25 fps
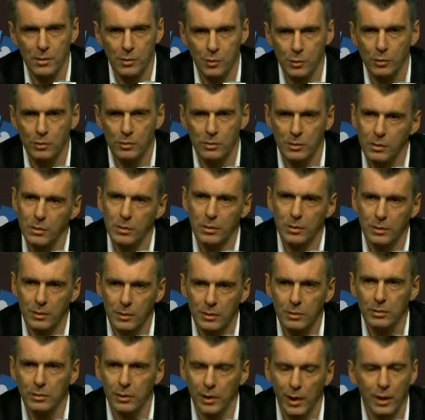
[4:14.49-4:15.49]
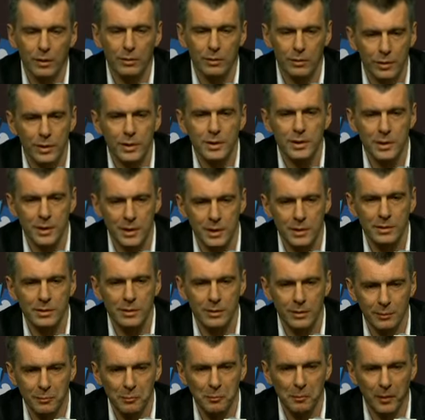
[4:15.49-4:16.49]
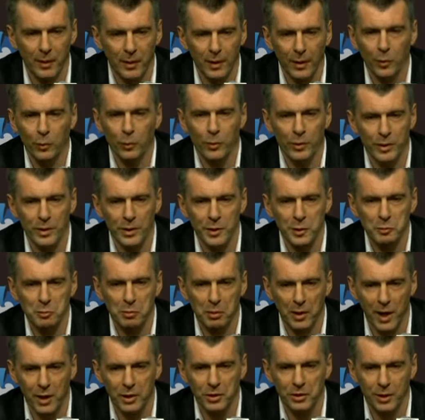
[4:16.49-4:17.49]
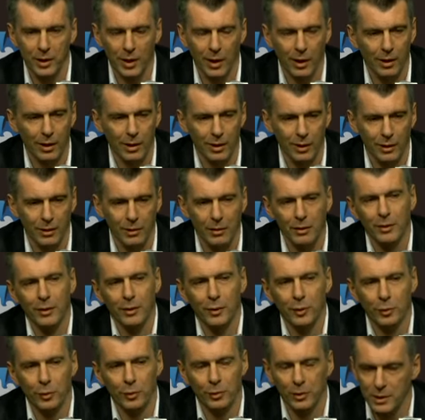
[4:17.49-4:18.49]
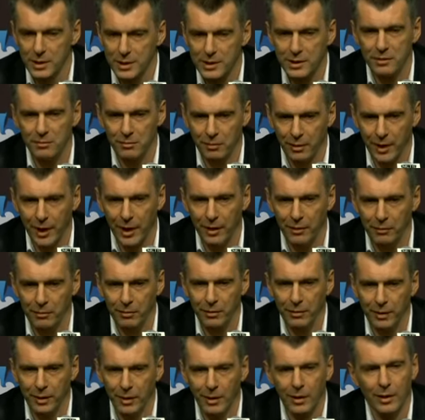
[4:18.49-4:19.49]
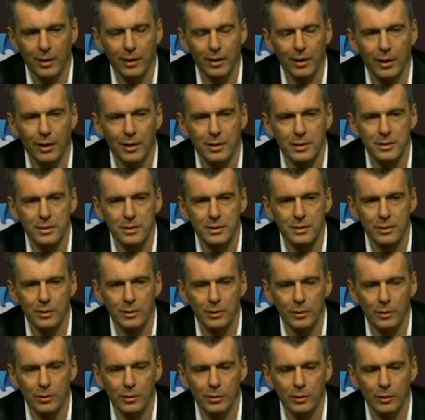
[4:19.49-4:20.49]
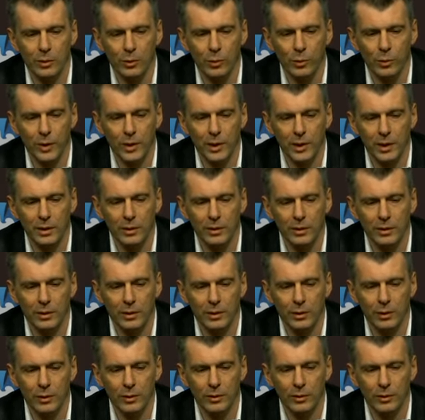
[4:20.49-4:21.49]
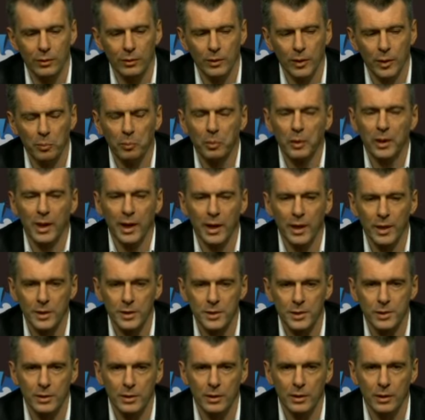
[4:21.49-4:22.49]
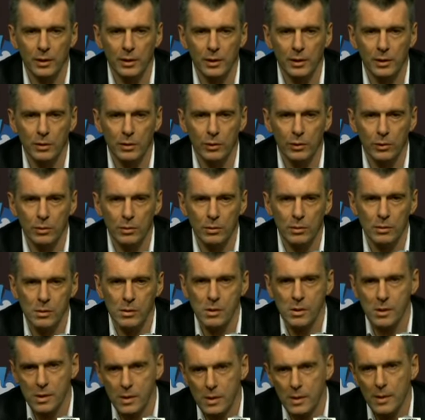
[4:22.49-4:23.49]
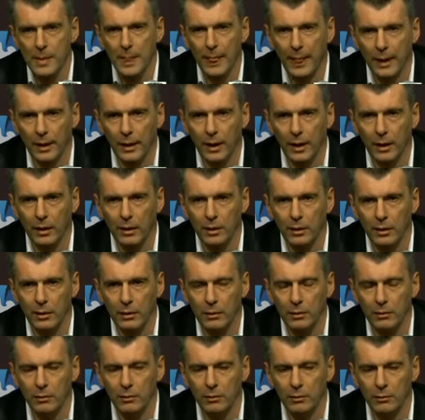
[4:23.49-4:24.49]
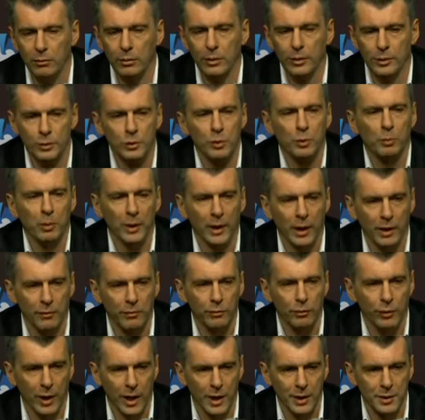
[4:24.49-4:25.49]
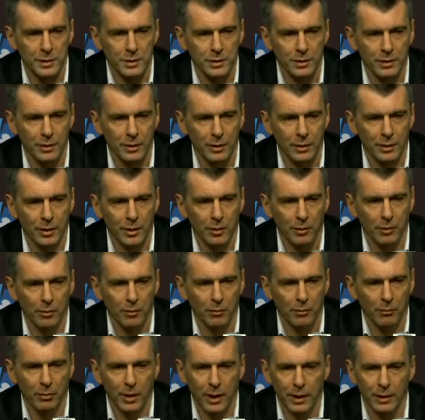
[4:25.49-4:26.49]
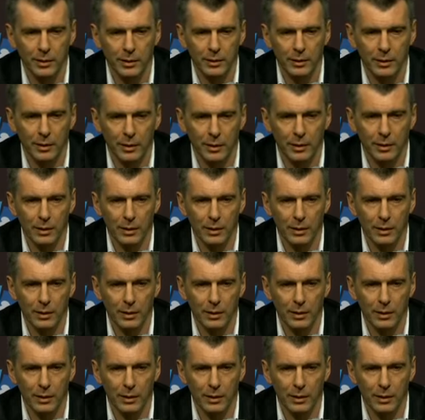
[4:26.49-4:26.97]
who, who, who can resist with this pressure, who can survive. Uh, so we need not only players uh, who like want to play for us, but